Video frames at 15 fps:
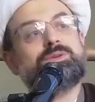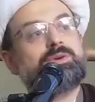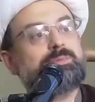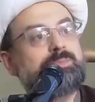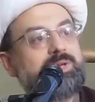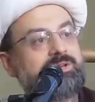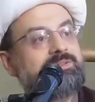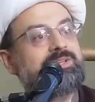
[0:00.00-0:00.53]
you're
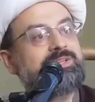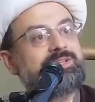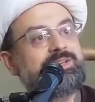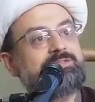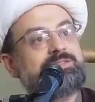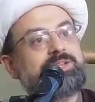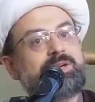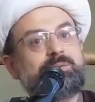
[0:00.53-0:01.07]
married,
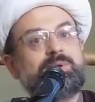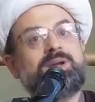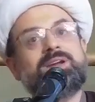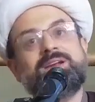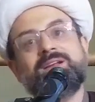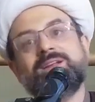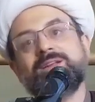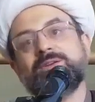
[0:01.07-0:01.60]
after a
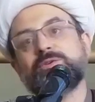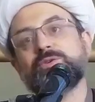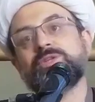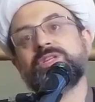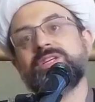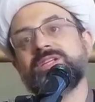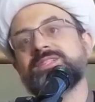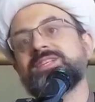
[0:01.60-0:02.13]
while,
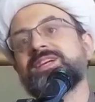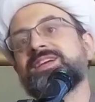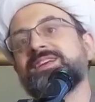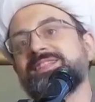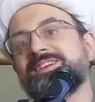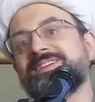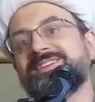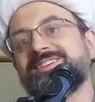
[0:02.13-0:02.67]
routine is a
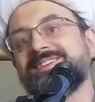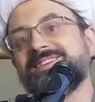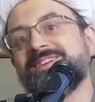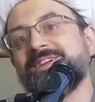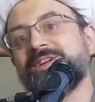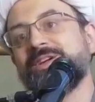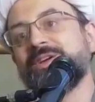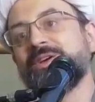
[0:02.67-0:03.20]
killer.
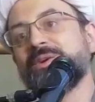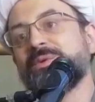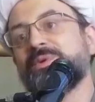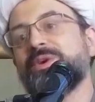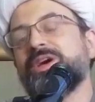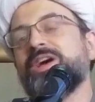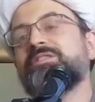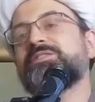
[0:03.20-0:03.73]

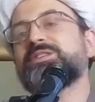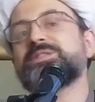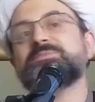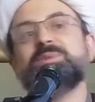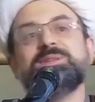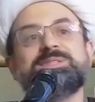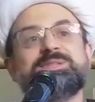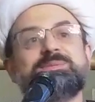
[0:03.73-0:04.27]
You have
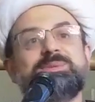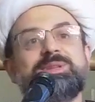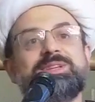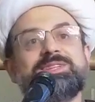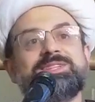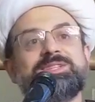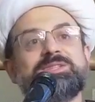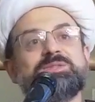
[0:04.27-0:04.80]

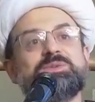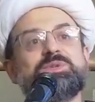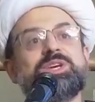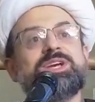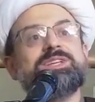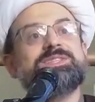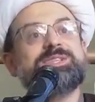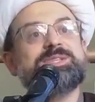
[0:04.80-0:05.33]
responsibilities, she
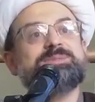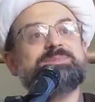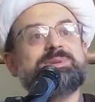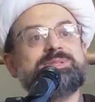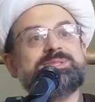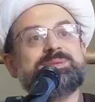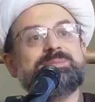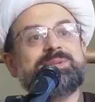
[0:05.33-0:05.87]
has
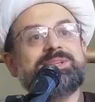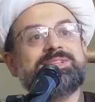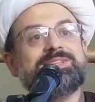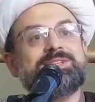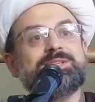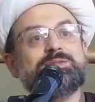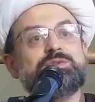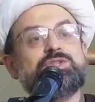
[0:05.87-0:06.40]

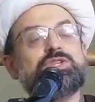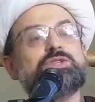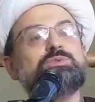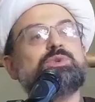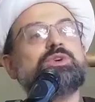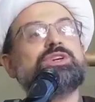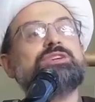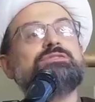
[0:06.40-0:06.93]
responsibilities, she is
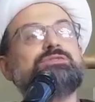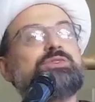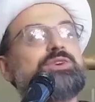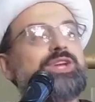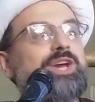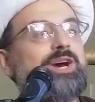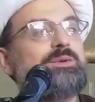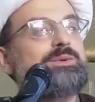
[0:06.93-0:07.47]
working
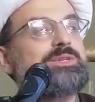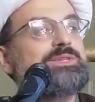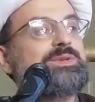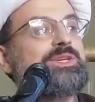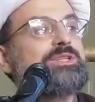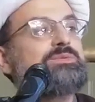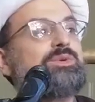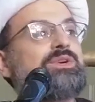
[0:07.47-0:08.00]
40 hours,
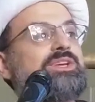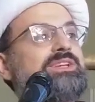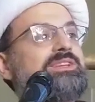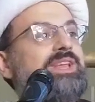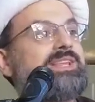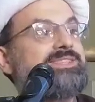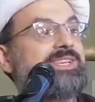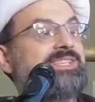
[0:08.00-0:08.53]
he is working
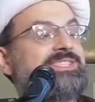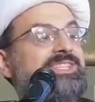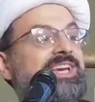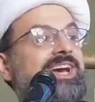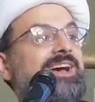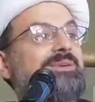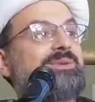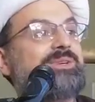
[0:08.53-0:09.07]
60
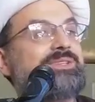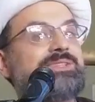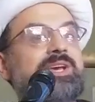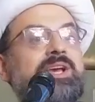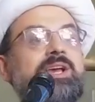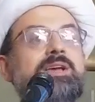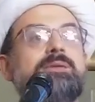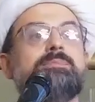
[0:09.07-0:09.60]
hours.
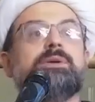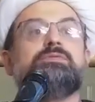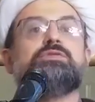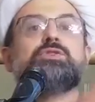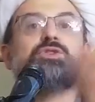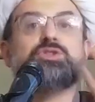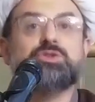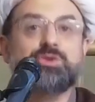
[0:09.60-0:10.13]
Now
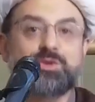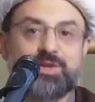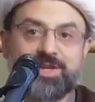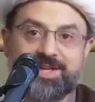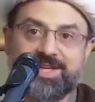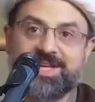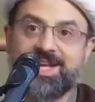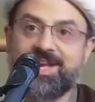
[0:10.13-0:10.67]
for sure you're
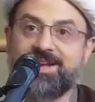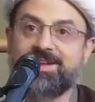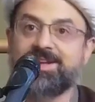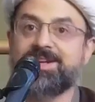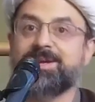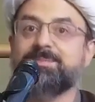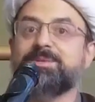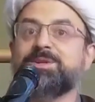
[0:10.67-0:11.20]
gonna
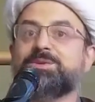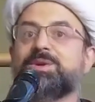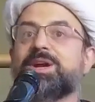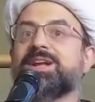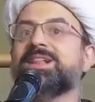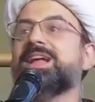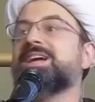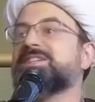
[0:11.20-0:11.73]
come into a
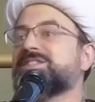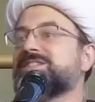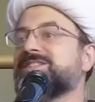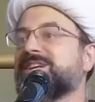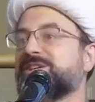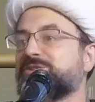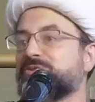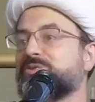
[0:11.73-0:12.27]
clashes,
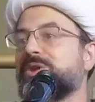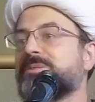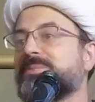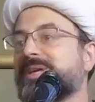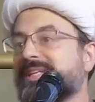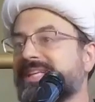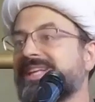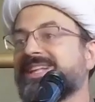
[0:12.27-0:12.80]
yani shu hal
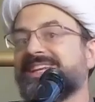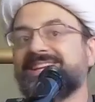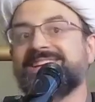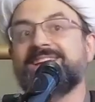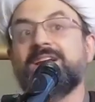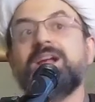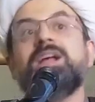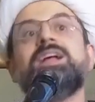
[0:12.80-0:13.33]
big deal, yani.
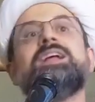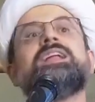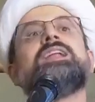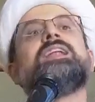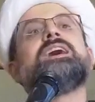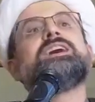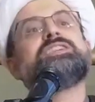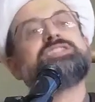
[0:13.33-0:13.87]

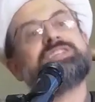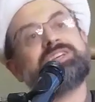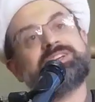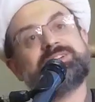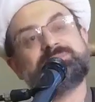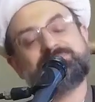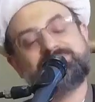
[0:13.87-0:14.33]
La Sheikh,